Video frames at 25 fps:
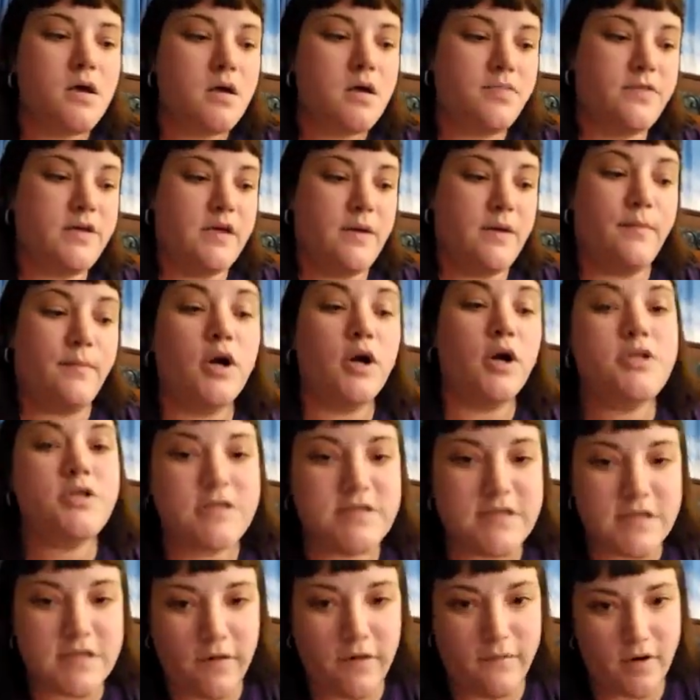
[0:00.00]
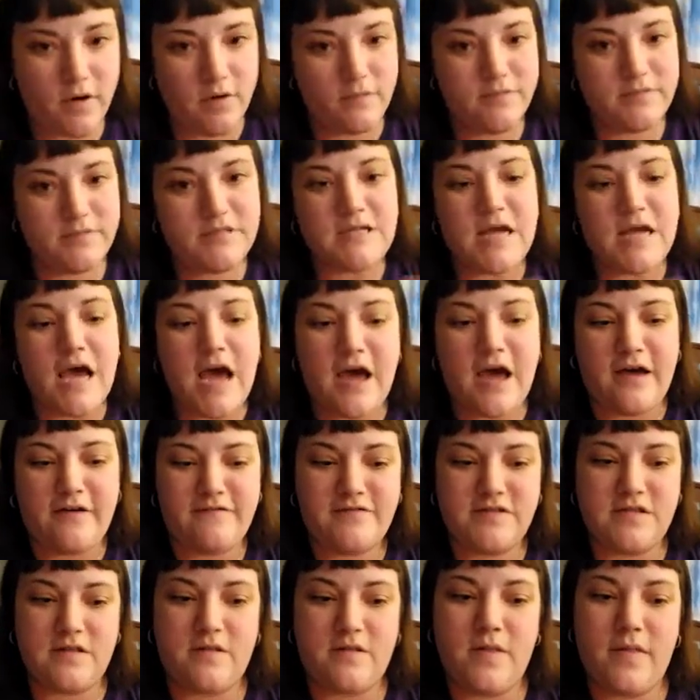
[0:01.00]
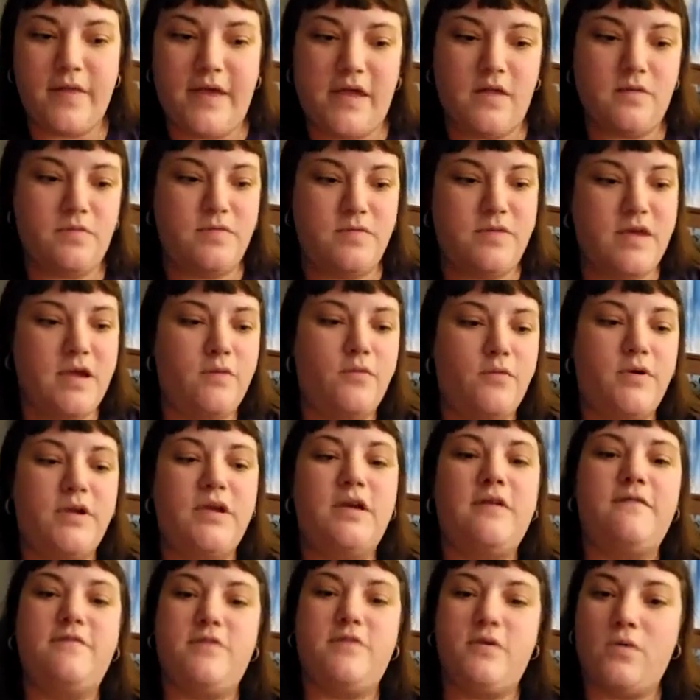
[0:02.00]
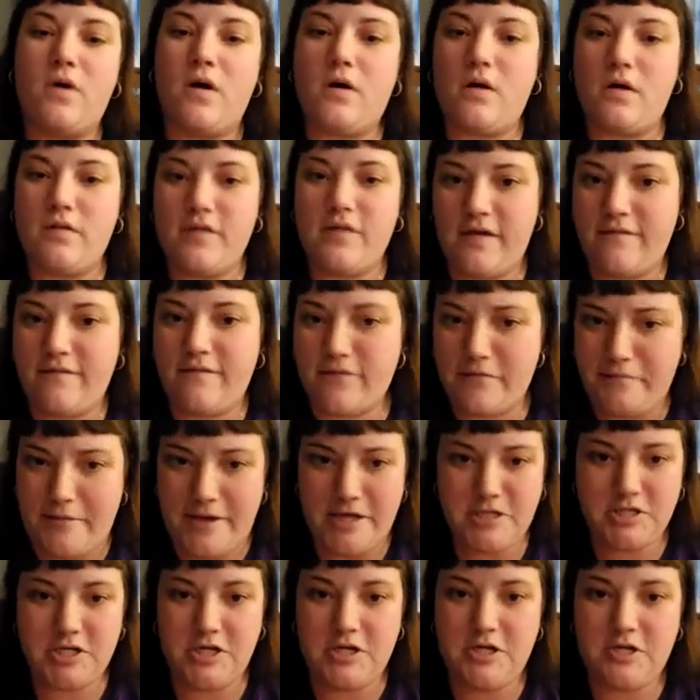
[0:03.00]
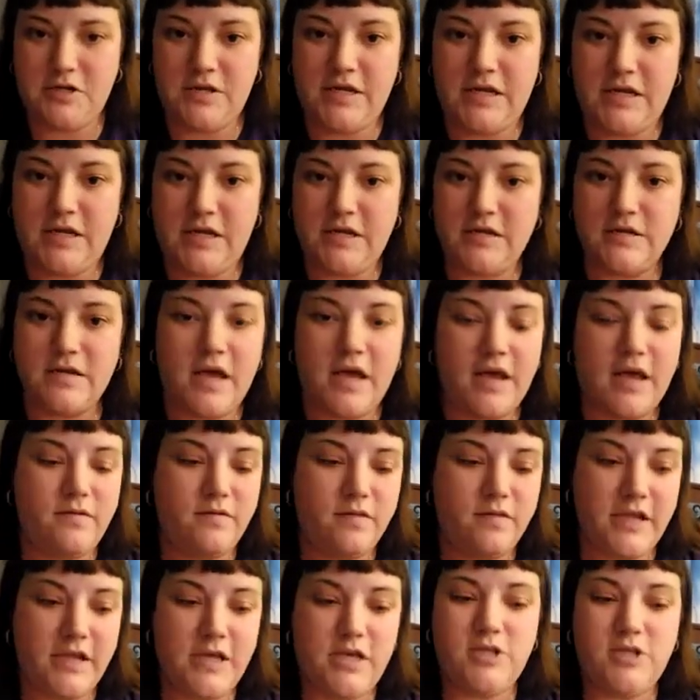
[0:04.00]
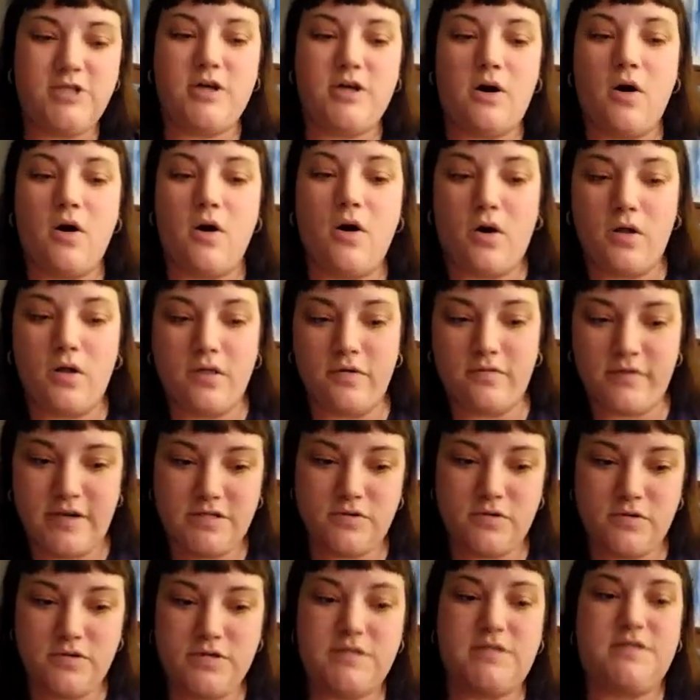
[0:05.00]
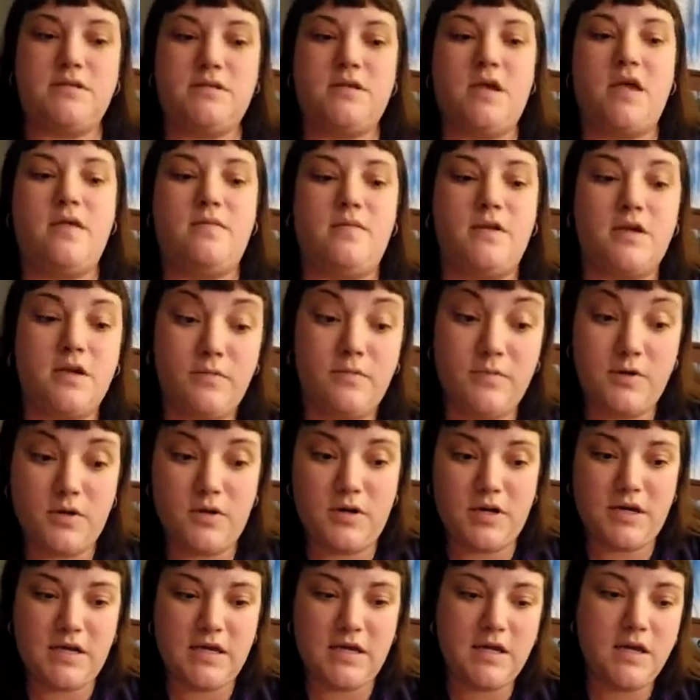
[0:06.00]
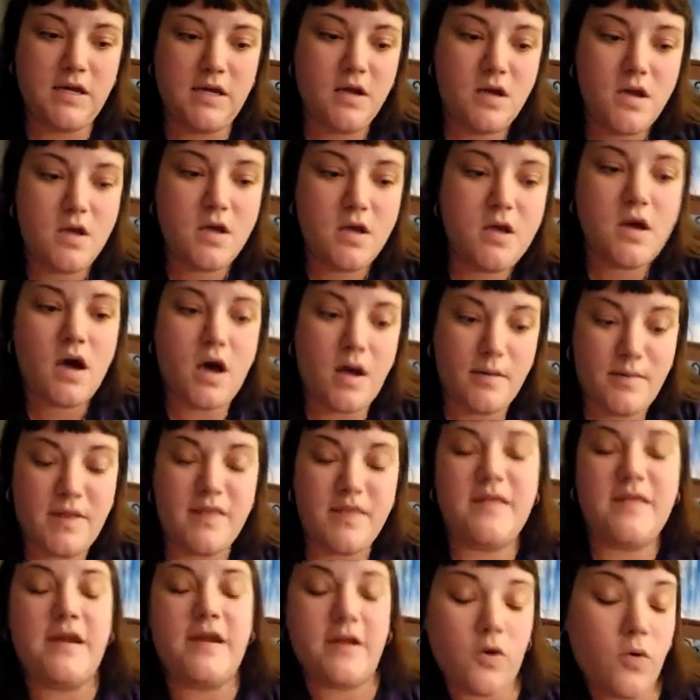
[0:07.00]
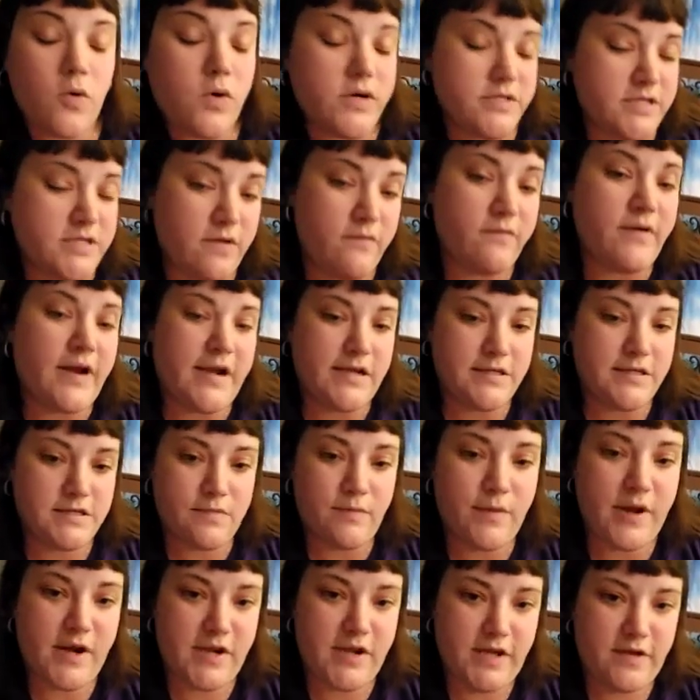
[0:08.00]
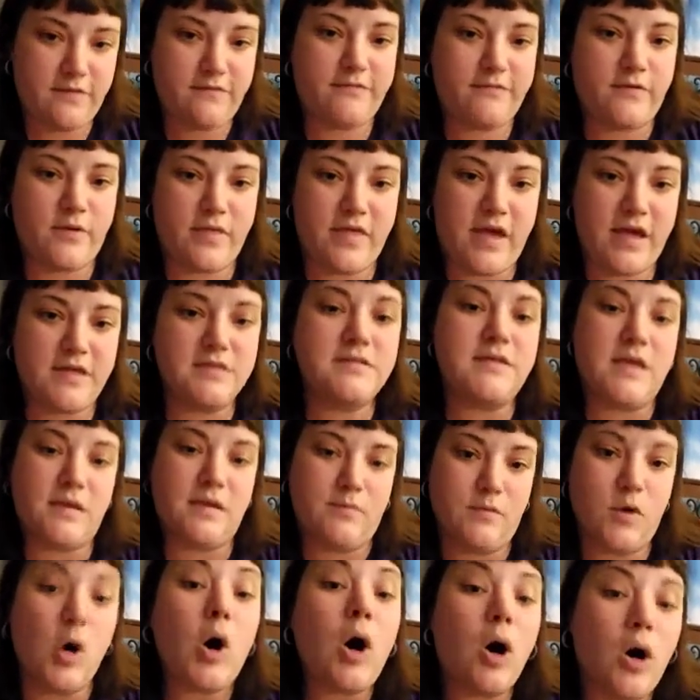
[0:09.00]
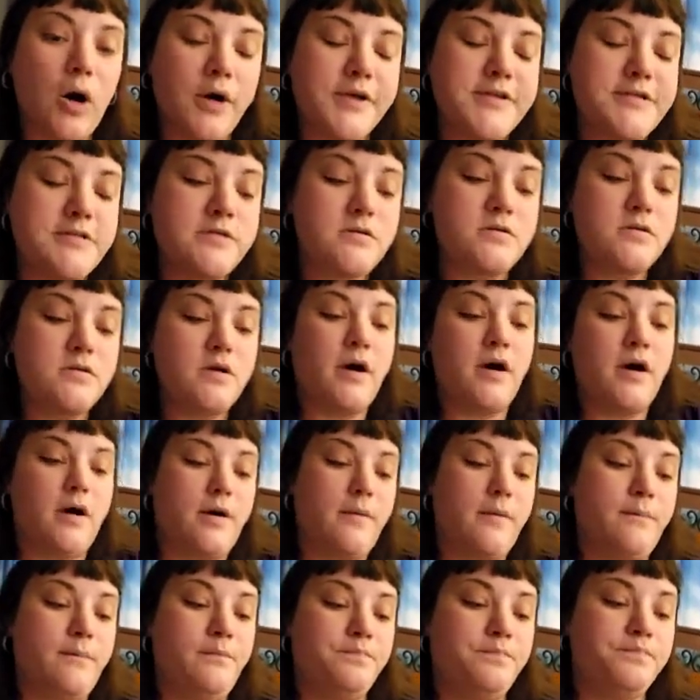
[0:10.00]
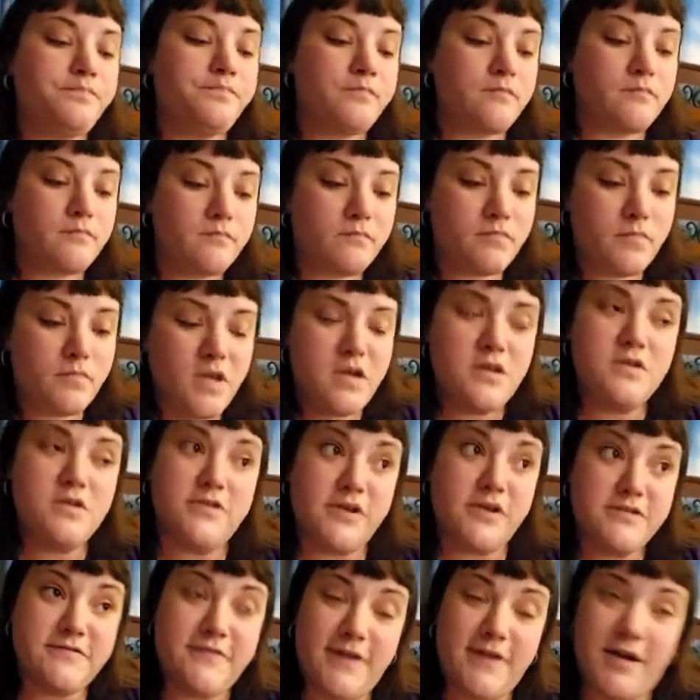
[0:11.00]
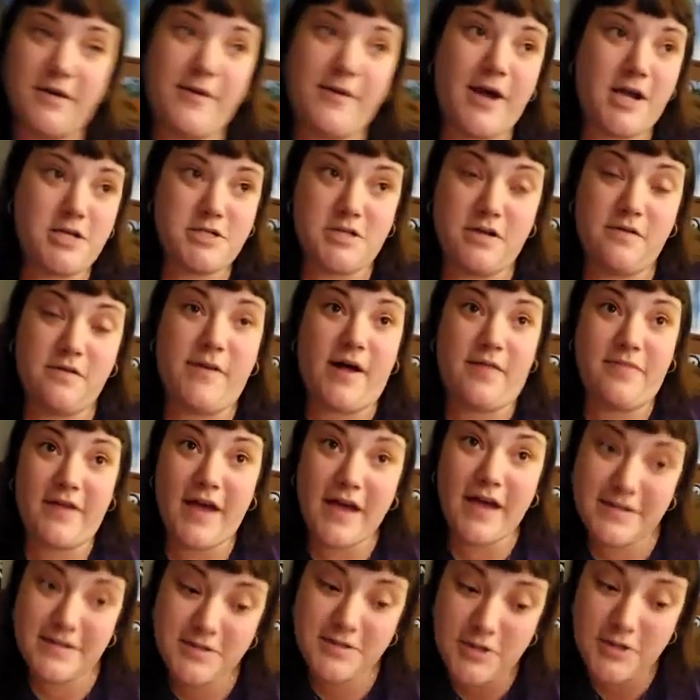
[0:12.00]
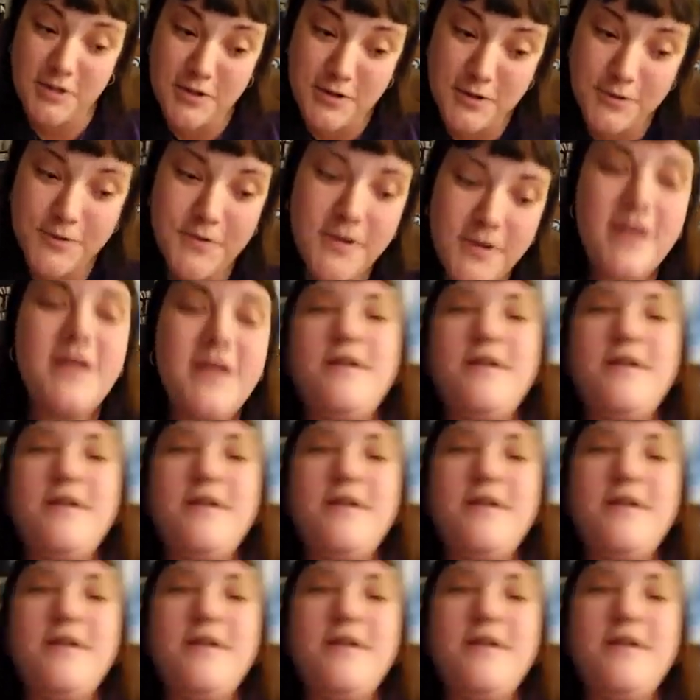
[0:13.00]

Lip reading: the emergency room staffs, and like they would give you all the information you need and link you to all the resources in the community. And then, of course, it raised money for that same cause. So I was very passionate about that too.